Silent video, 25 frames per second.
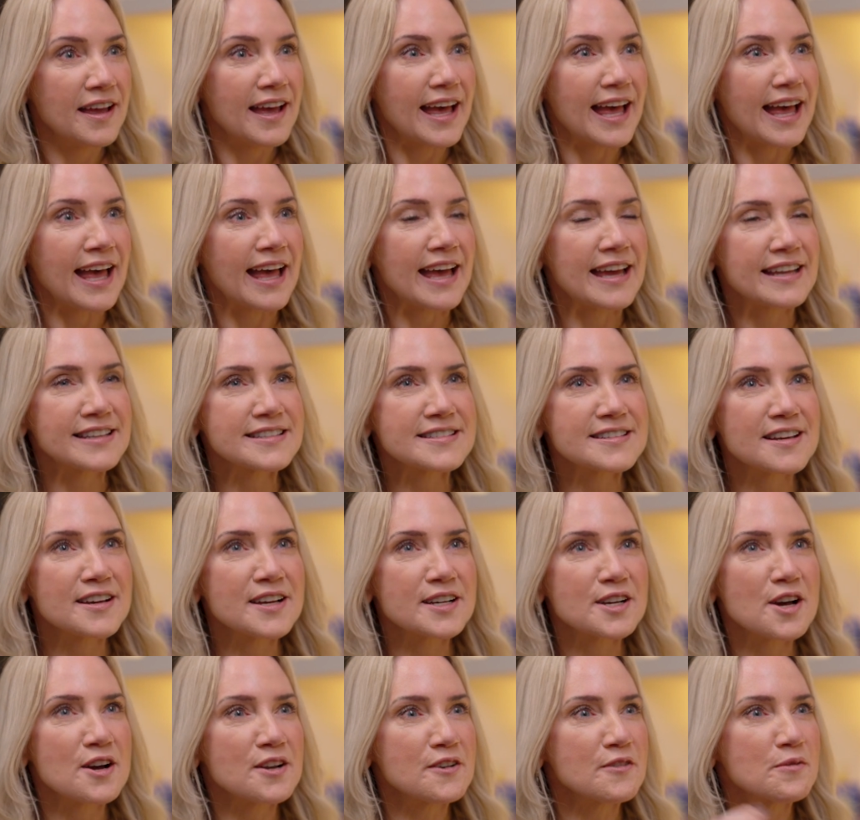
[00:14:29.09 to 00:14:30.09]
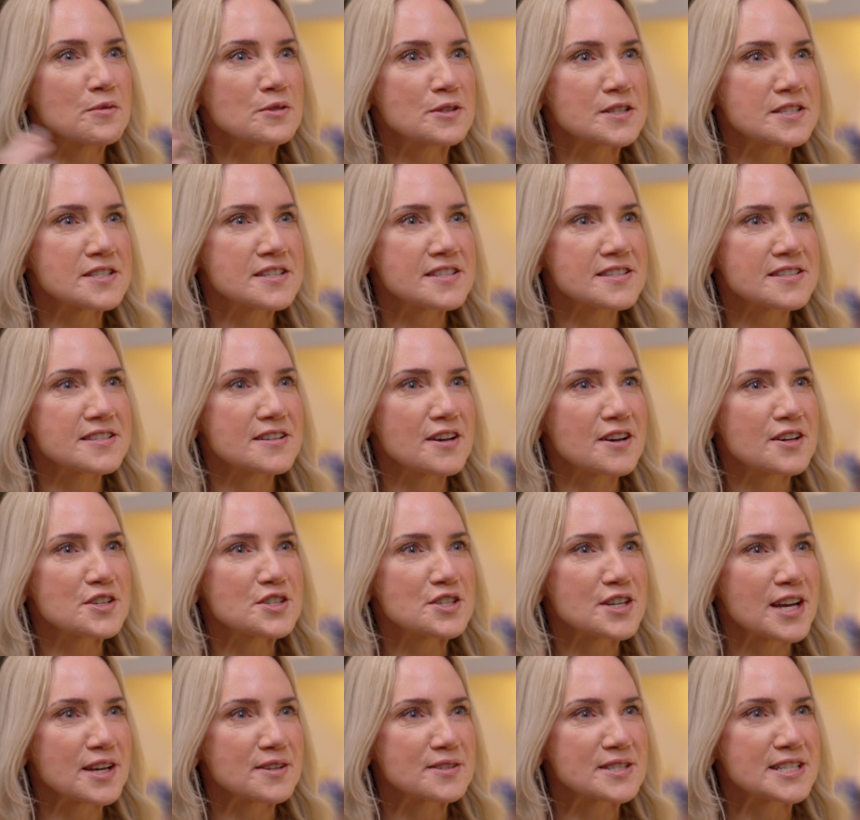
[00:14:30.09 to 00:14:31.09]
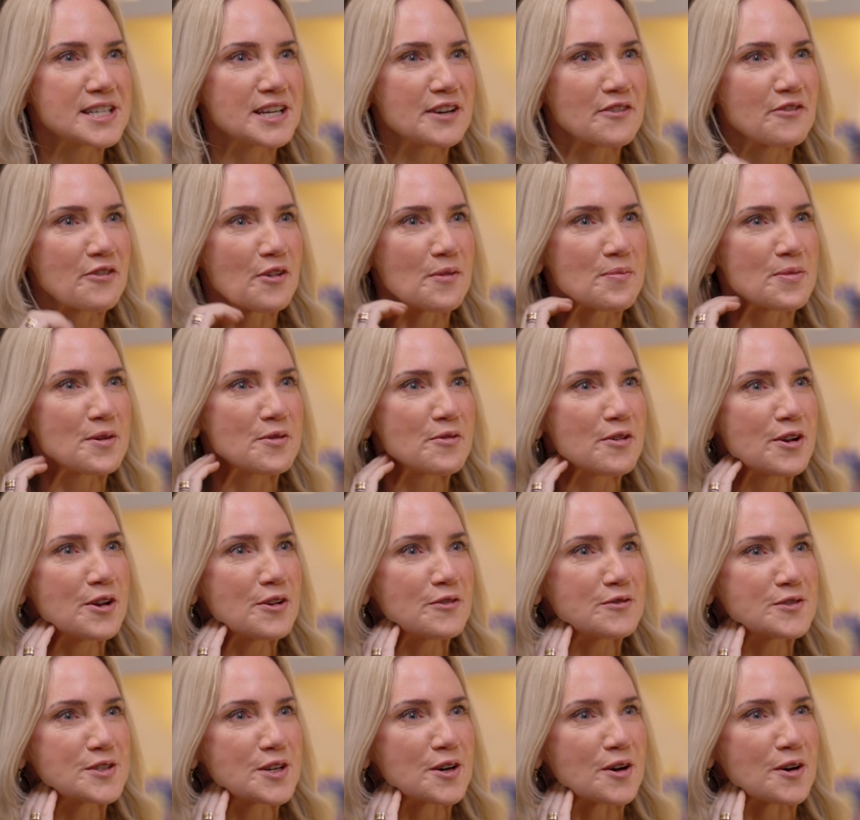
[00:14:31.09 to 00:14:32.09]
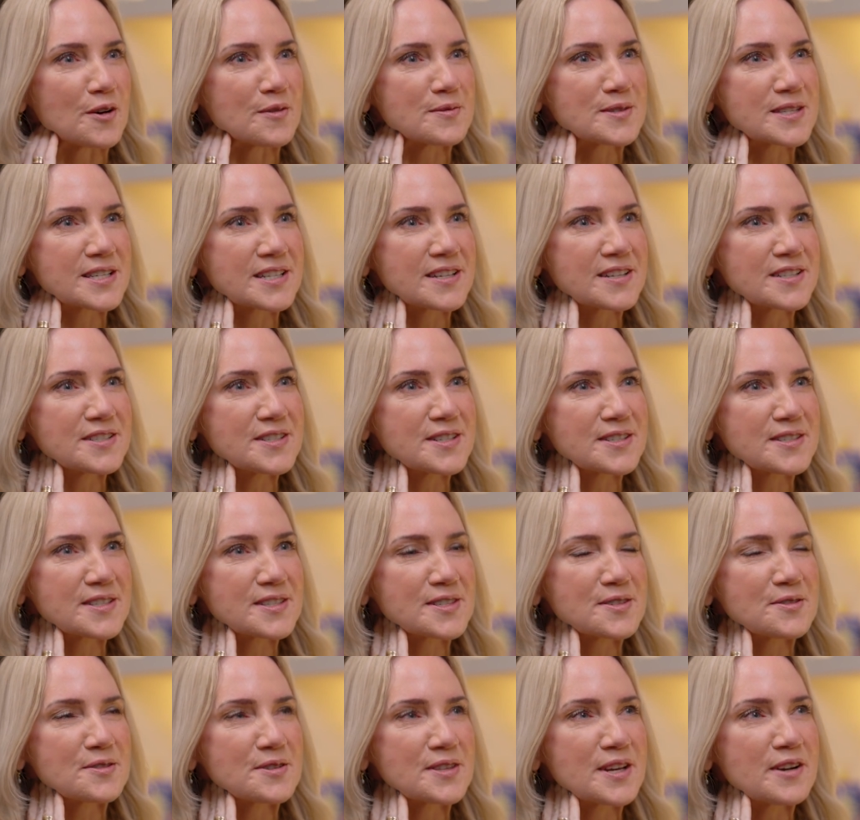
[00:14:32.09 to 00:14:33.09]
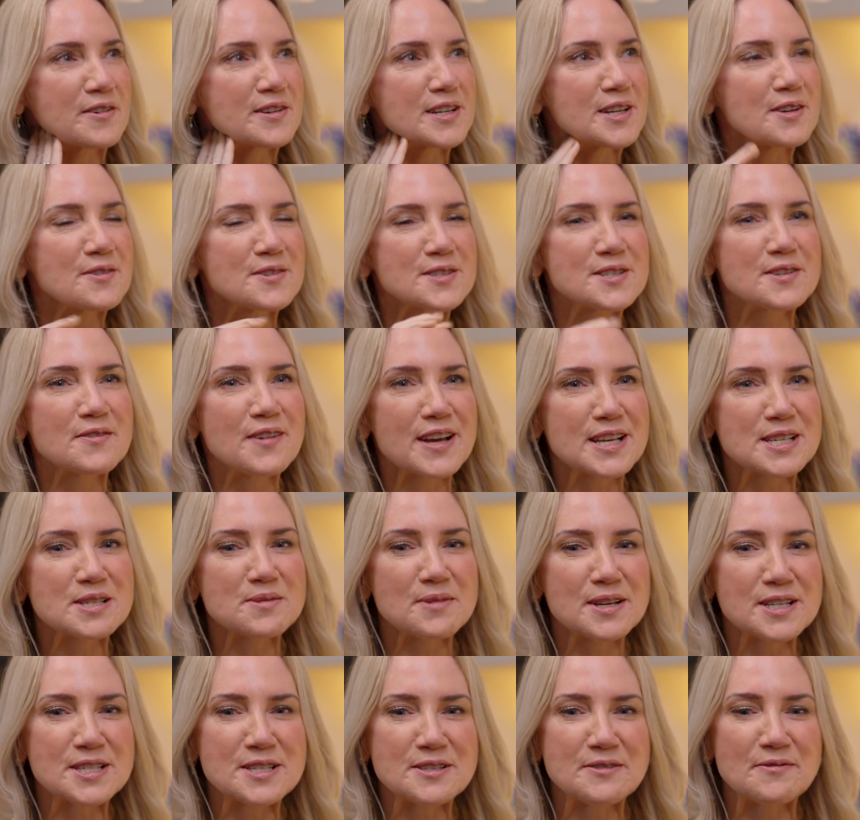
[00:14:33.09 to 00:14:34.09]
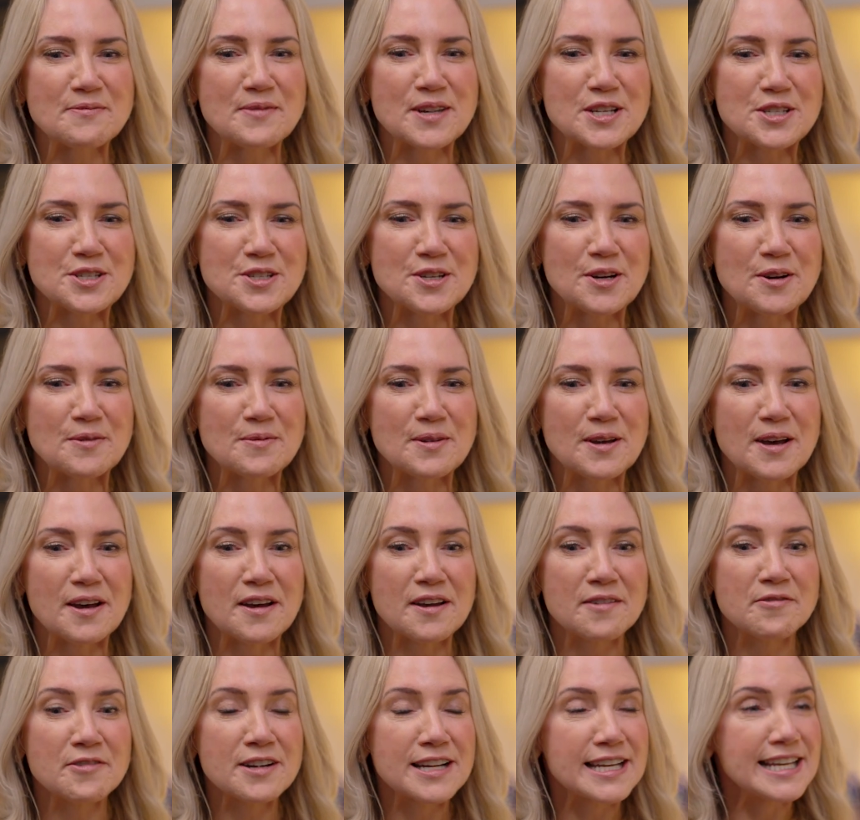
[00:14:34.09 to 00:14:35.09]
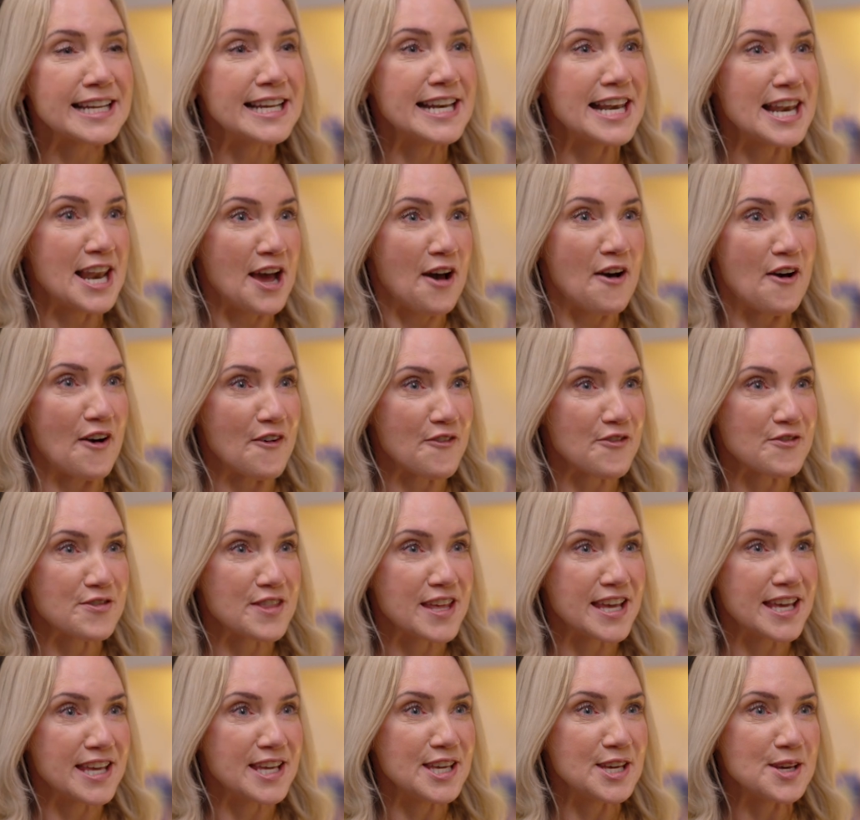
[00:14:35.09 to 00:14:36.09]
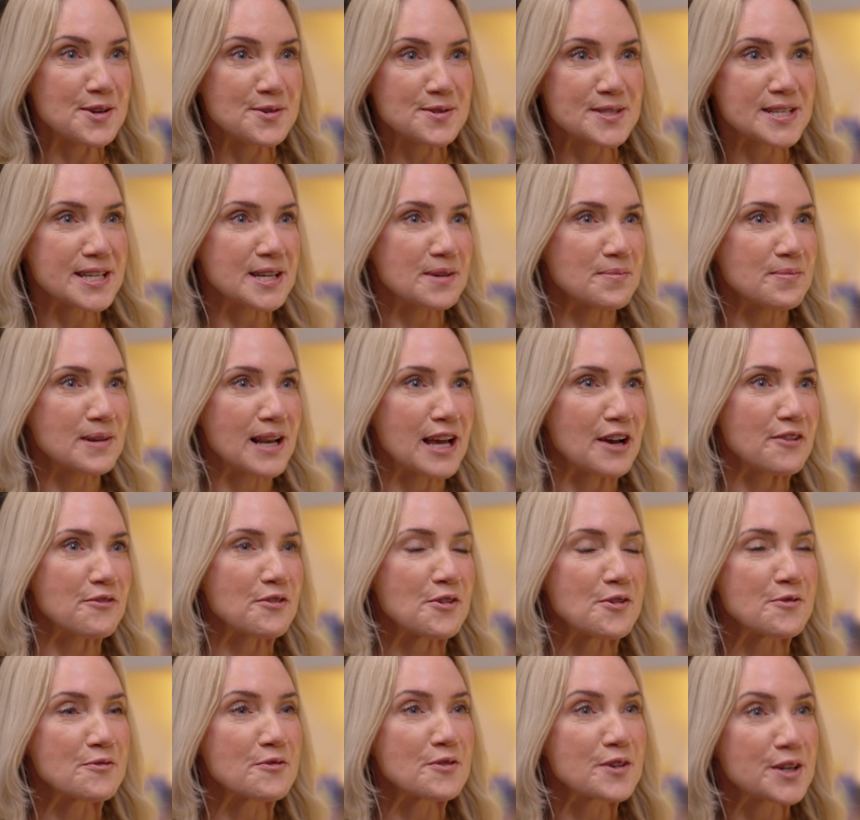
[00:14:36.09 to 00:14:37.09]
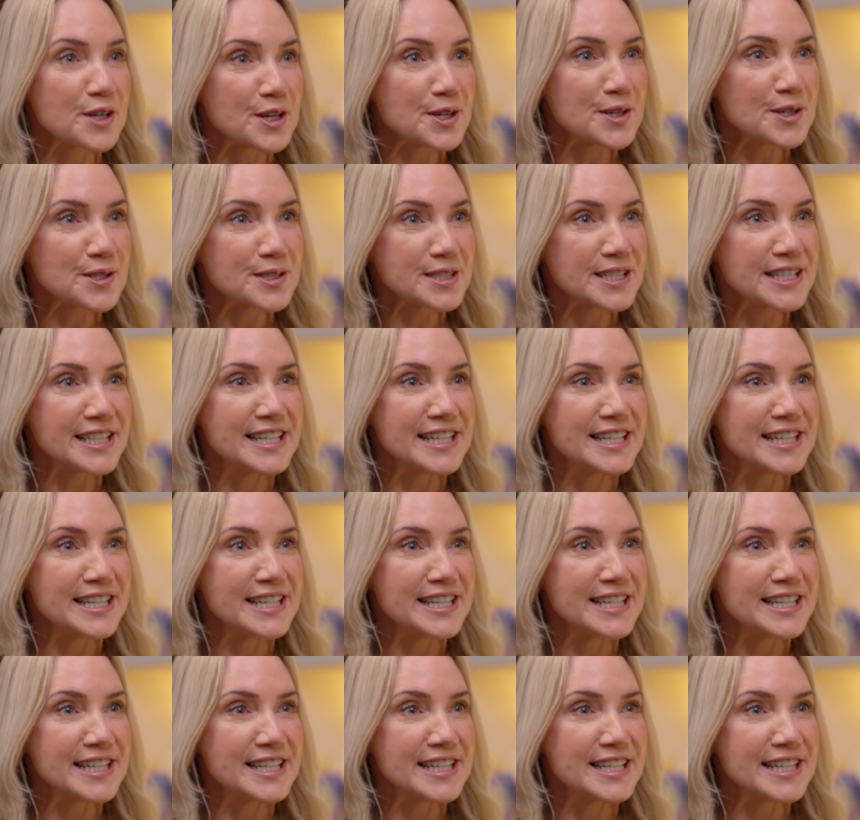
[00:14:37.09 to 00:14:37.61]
And I kind of wanted to start shouting it from the rooftops. And I just thought there are lots of aspects of my job that I really love. The using a platform for good,